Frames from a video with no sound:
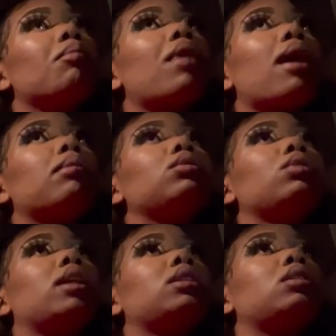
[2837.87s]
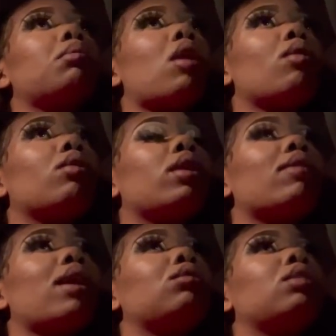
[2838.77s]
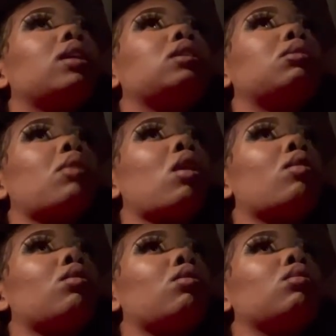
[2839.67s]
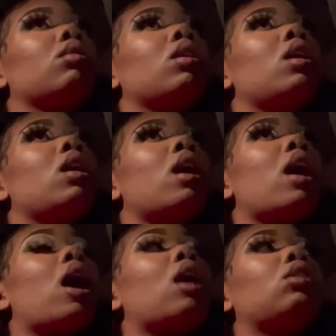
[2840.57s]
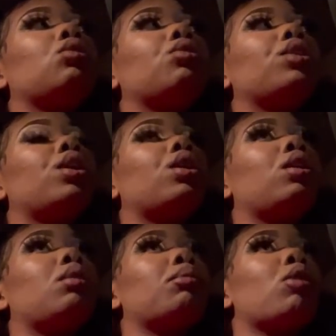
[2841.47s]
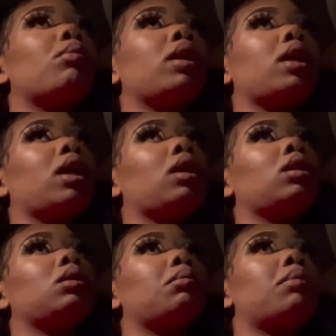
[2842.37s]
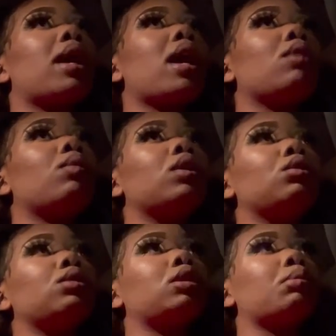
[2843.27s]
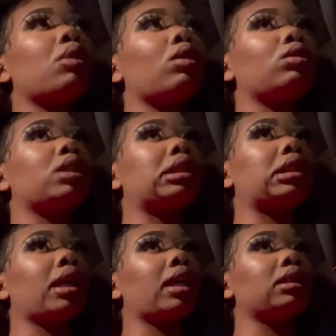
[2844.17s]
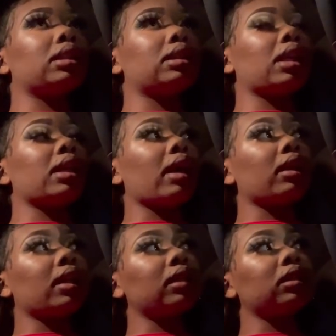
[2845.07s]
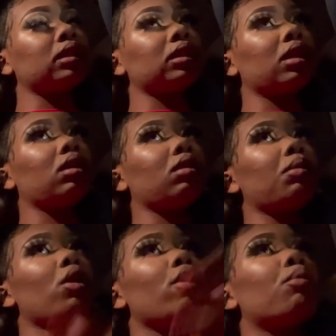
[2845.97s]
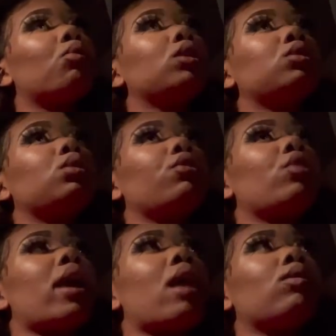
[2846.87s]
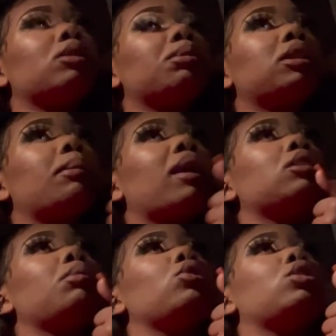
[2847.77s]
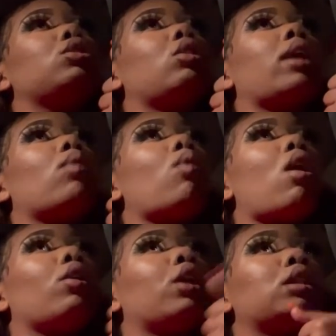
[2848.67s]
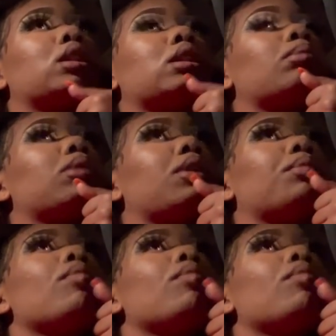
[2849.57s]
Probably do that tomorrow. If I don't do it tomorrow, I'll do it but I kind of want to do it tomorrow just in case it takes like less than more than 24 hours. But somebody told me to just go like Walgreens or something.